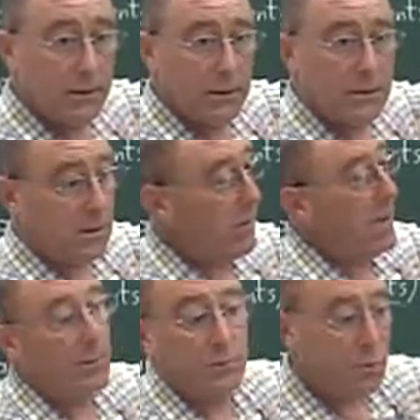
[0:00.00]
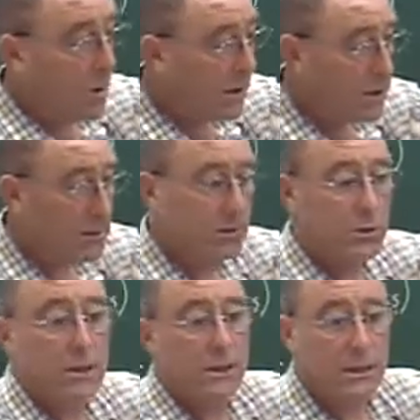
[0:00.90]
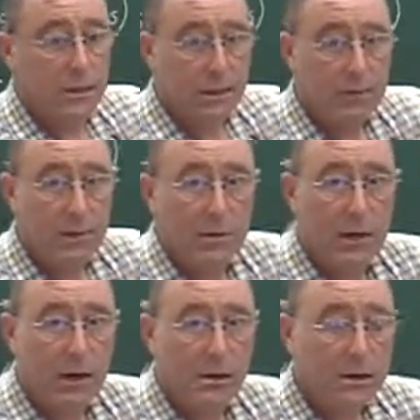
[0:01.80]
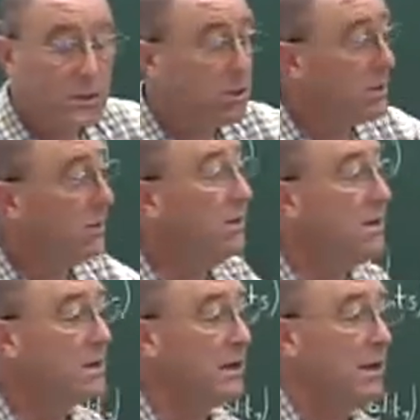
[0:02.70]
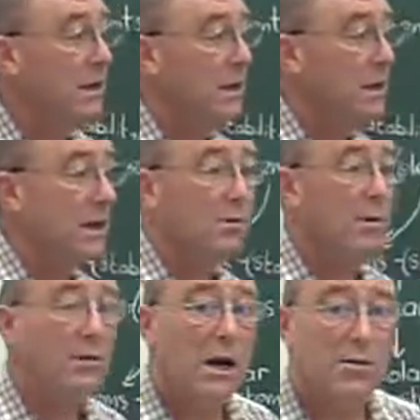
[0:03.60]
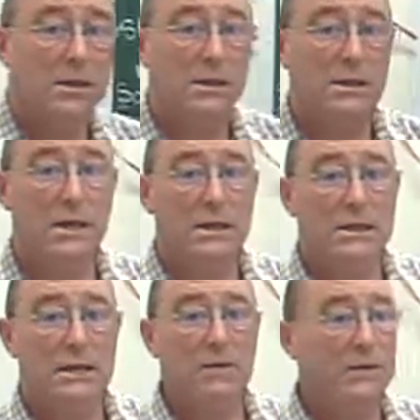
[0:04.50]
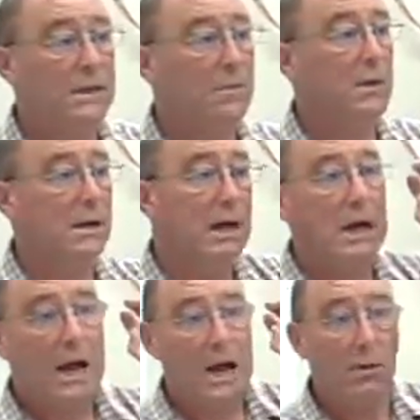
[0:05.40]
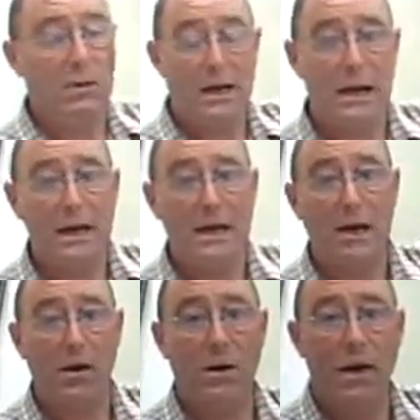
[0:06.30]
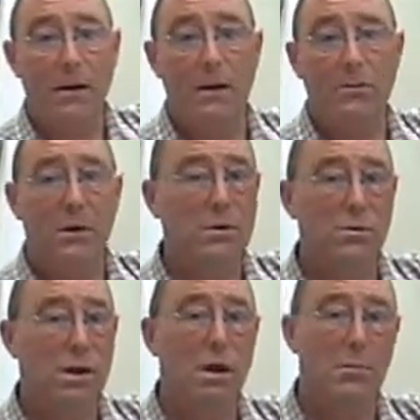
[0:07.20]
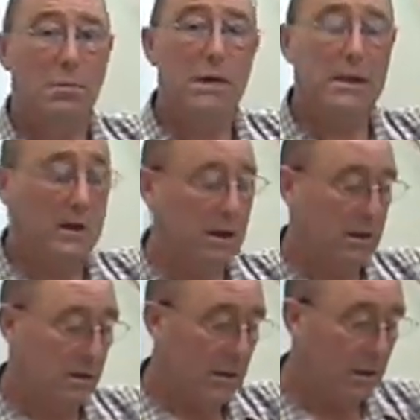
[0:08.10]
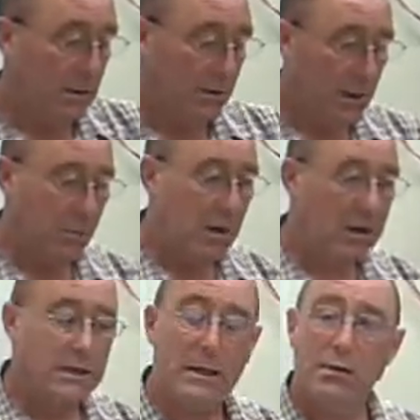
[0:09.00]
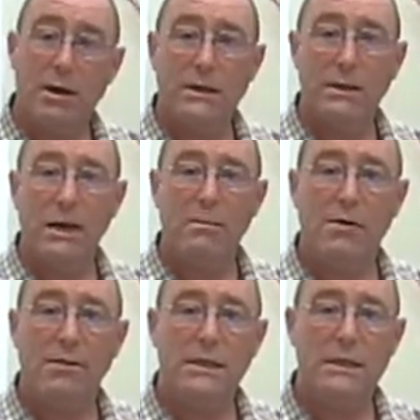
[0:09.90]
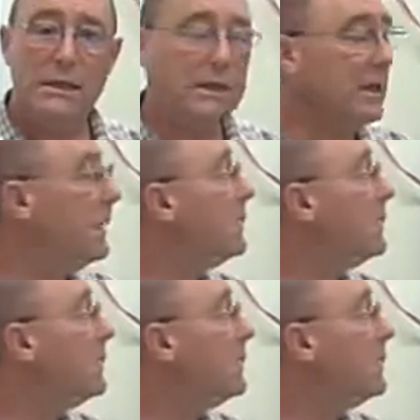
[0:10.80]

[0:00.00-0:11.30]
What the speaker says: it's going to happen twice. It just needs to give it the right conditions. It means there can be viruses self-assembling out there now, but you can't be in the right place at the right time ever to see that